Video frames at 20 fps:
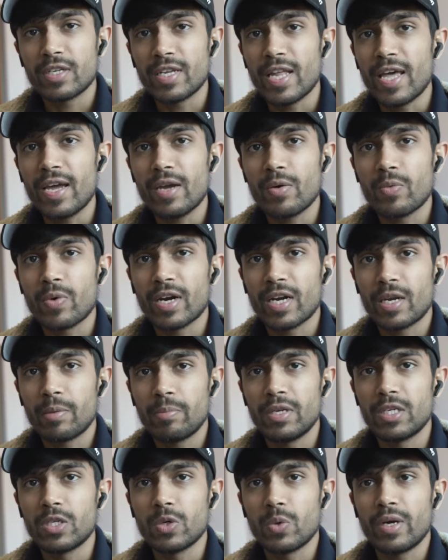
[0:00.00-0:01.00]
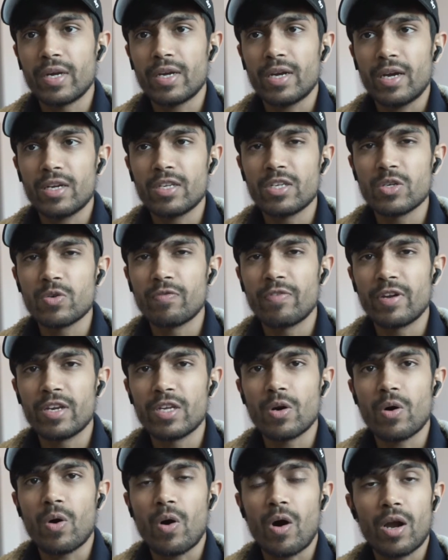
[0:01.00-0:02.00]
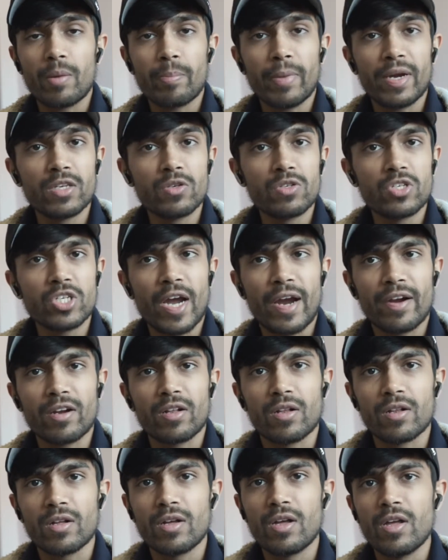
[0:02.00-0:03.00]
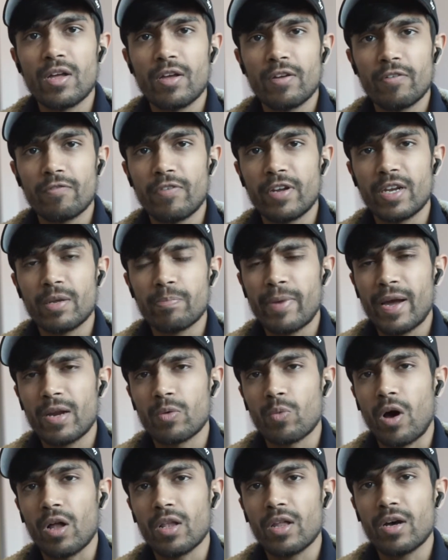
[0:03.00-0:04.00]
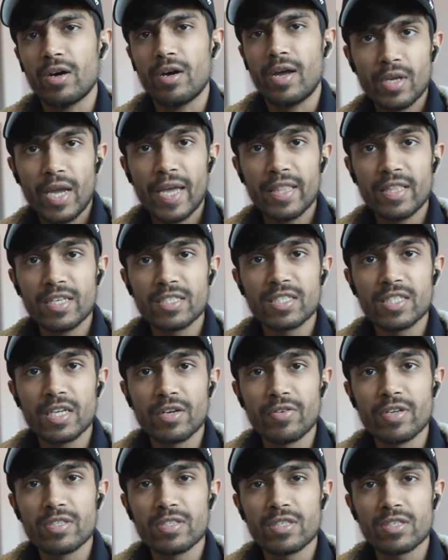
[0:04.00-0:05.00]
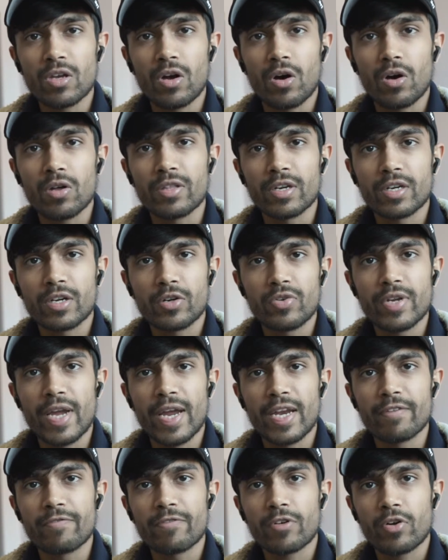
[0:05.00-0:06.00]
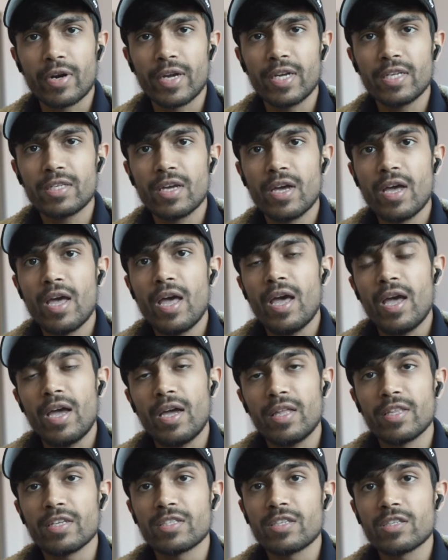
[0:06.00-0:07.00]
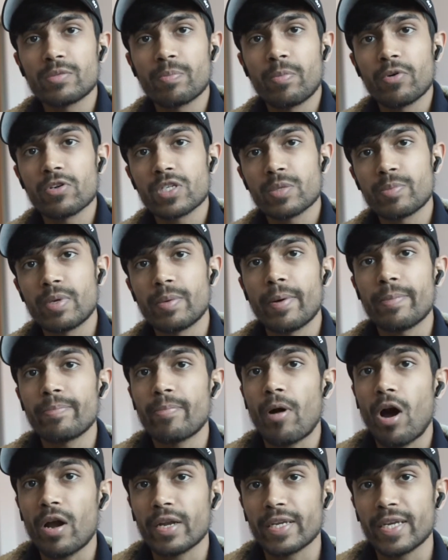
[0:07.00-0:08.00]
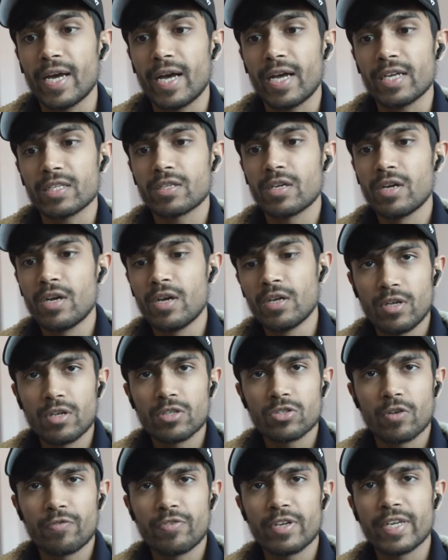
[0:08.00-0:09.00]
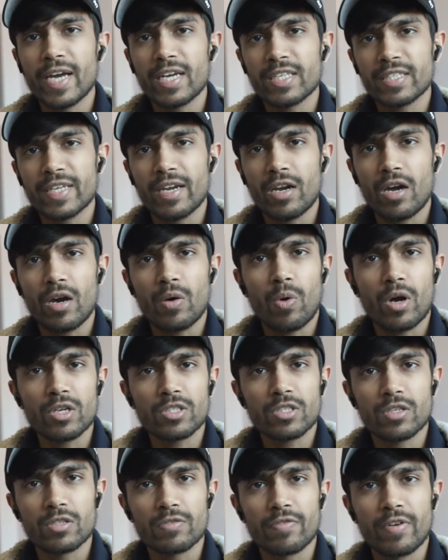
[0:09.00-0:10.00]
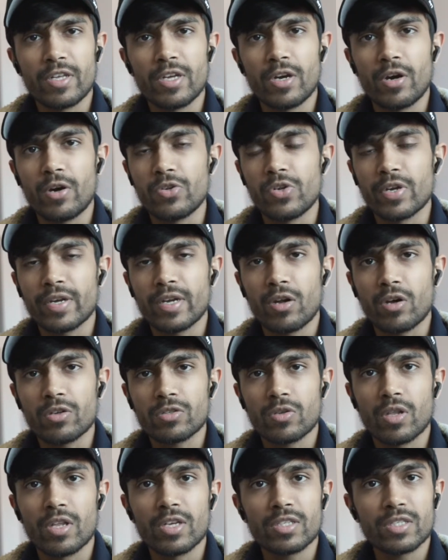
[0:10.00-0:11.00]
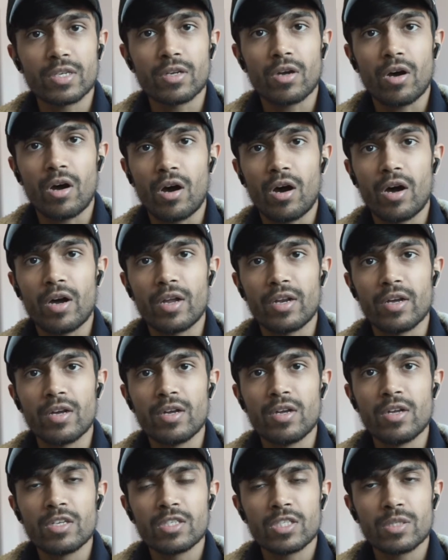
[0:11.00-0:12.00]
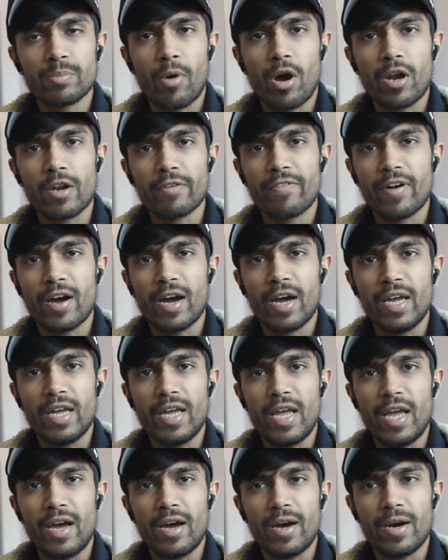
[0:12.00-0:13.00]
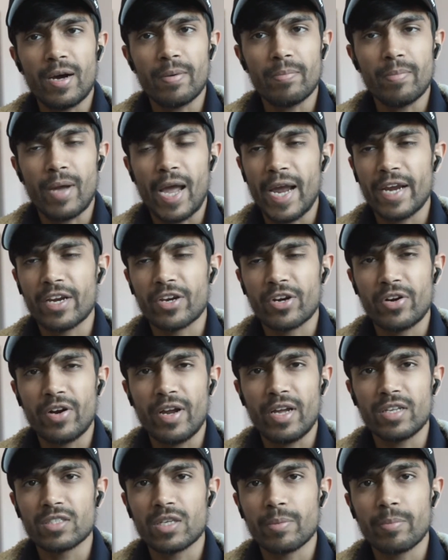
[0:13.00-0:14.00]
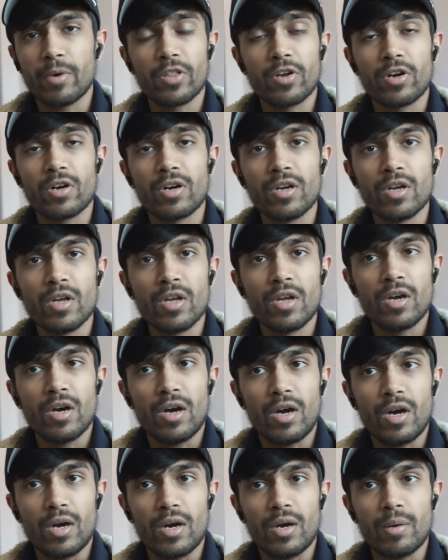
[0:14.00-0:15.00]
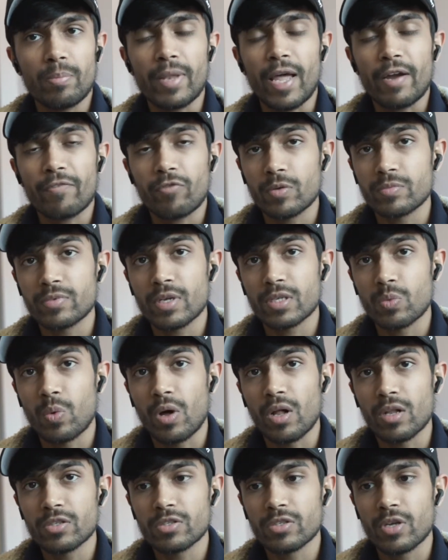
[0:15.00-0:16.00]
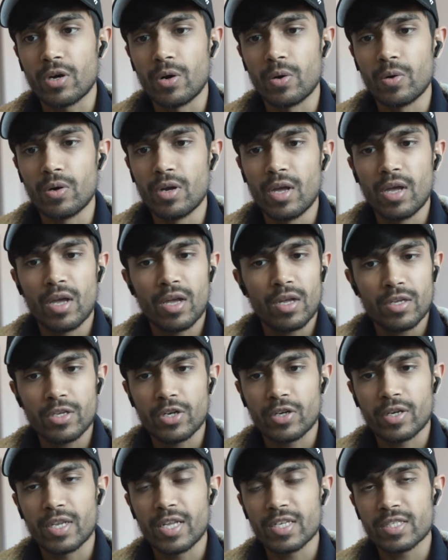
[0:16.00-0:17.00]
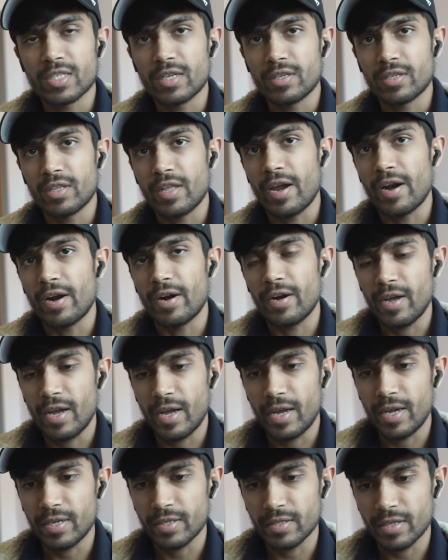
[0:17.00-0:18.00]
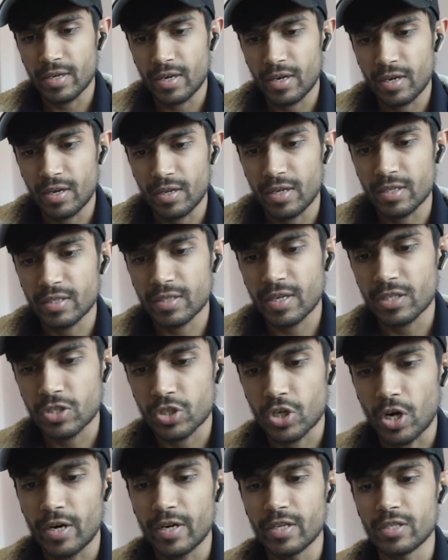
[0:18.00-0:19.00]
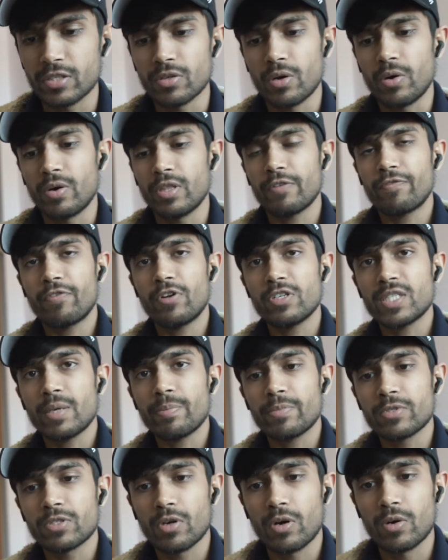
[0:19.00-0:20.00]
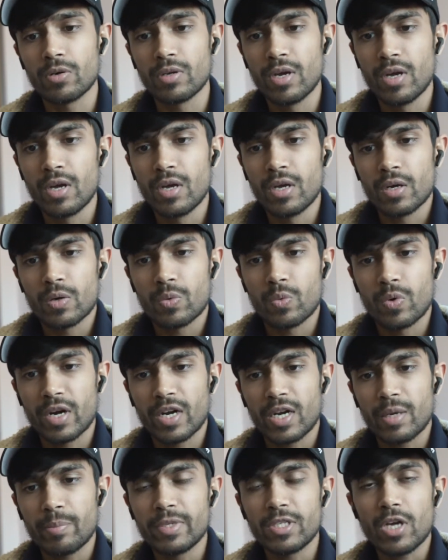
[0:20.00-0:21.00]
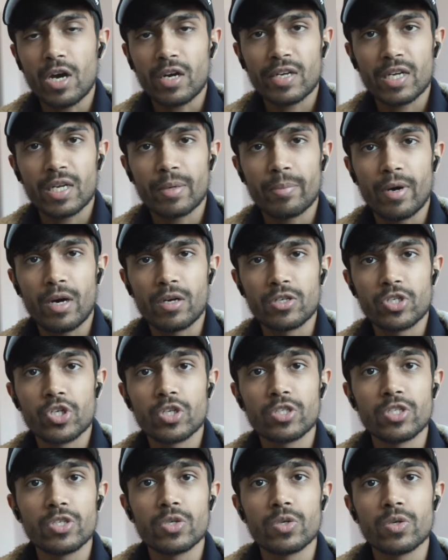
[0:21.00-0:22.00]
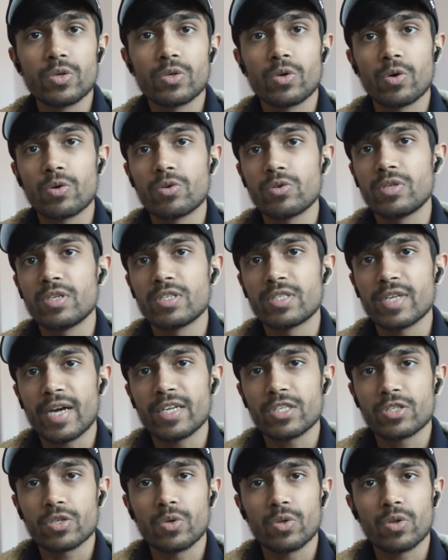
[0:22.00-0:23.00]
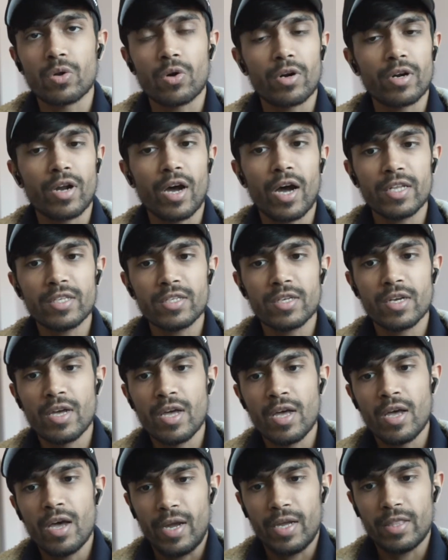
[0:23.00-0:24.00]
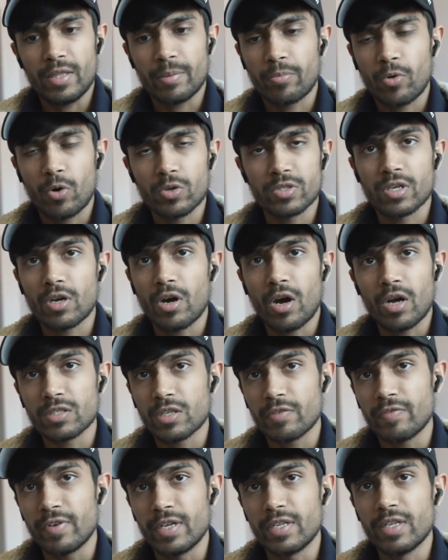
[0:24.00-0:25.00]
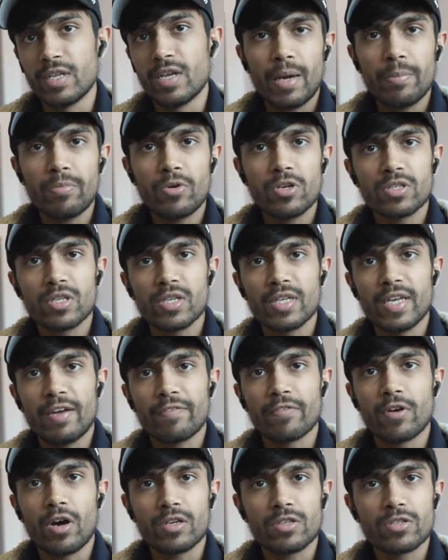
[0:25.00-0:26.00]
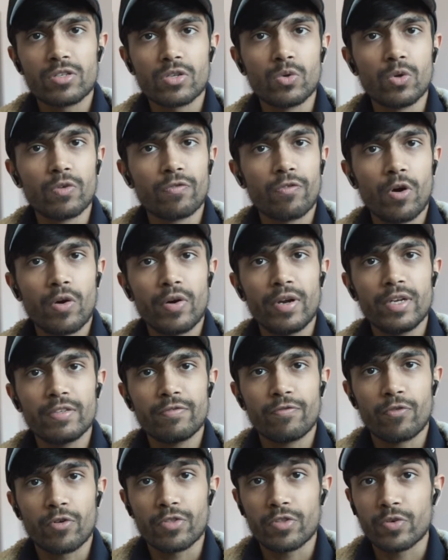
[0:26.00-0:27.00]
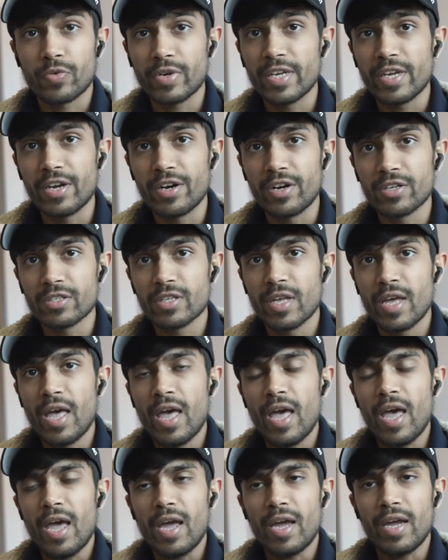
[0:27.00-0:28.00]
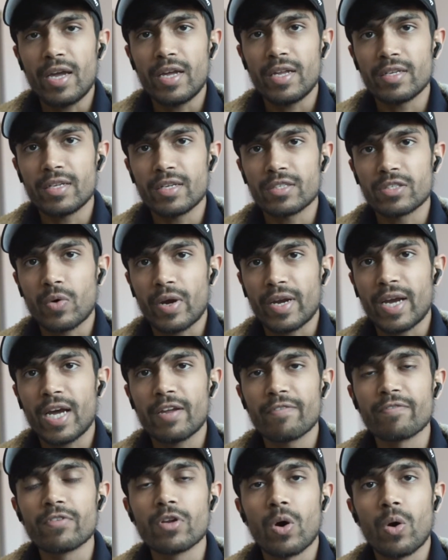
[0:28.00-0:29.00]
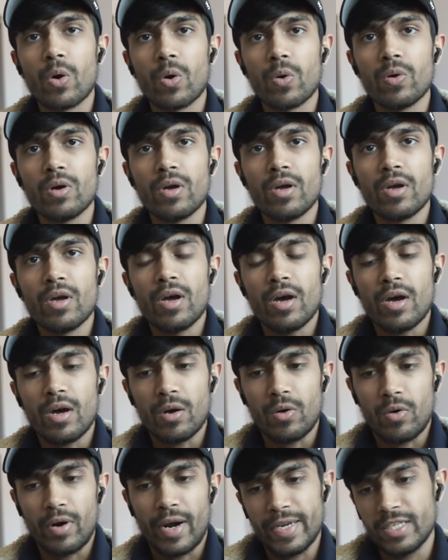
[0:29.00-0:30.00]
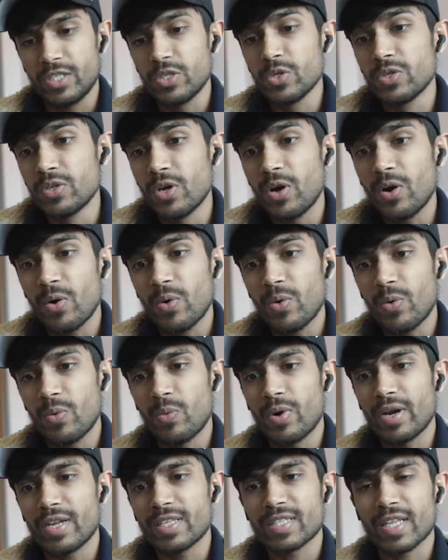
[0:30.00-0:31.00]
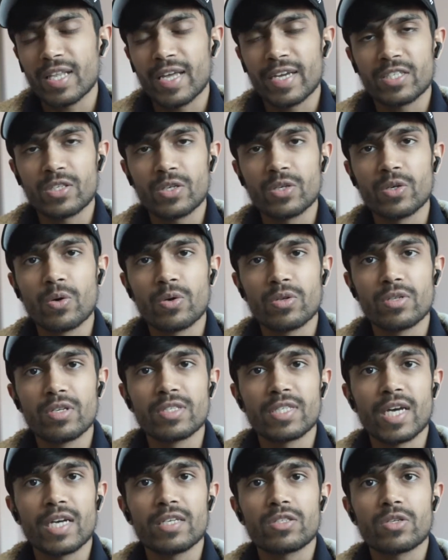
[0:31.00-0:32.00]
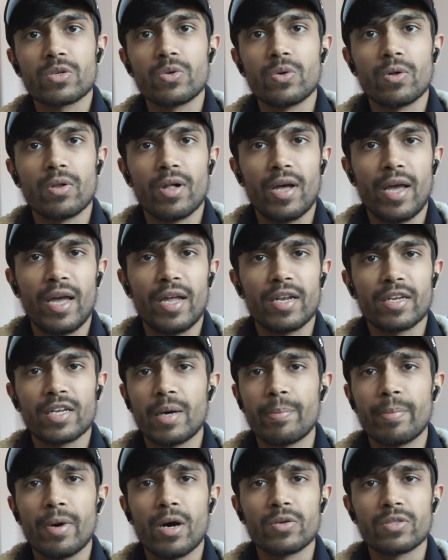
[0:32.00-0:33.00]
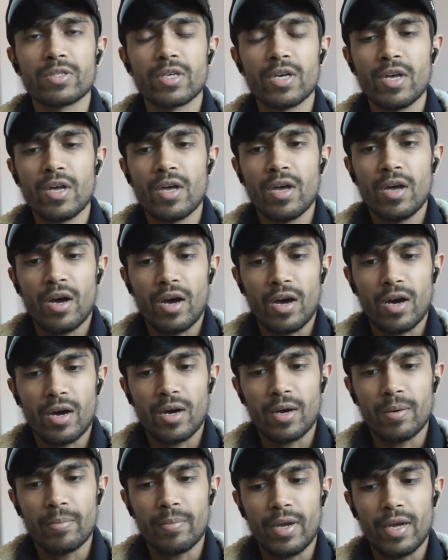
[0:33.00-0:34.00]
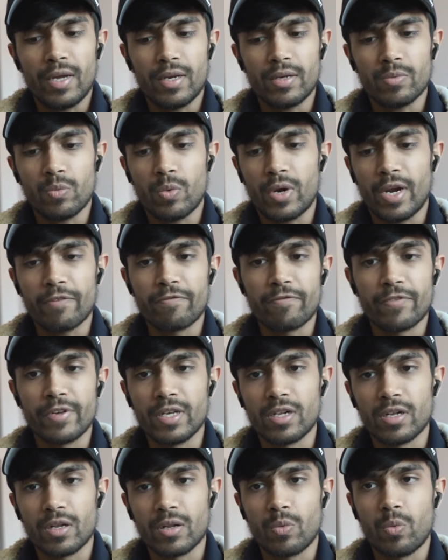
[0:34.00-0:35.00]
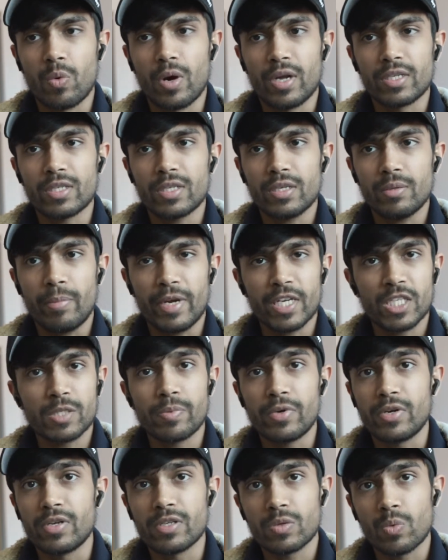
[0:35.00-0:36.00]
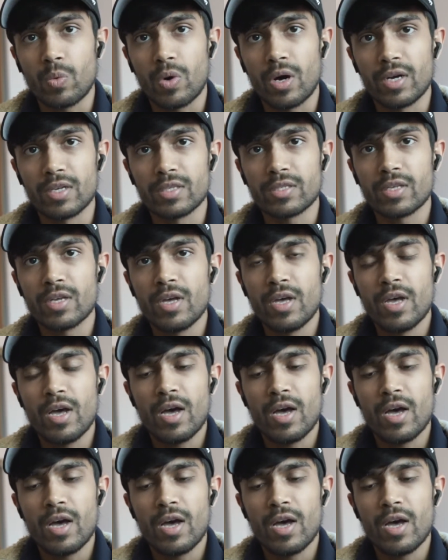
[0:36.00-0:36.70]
today we're going to be doing a new video on my new channel, Vinit Panwala, and the series is called The Creative Crate, and this is supposed to be my podcast. So if you guys cannot watch this video, you can also listen on Spotify, Anchor, and some other platforms as well. So you can listen there, and let's get started. So in the first episode, we're going to be talking about should you go to design school or not, and the pros and cons of it. I personally have gone to school for it for 3 years, and so I kind of know, or I do know what it's like to go to design school and come out, and what I feel, what my experience was.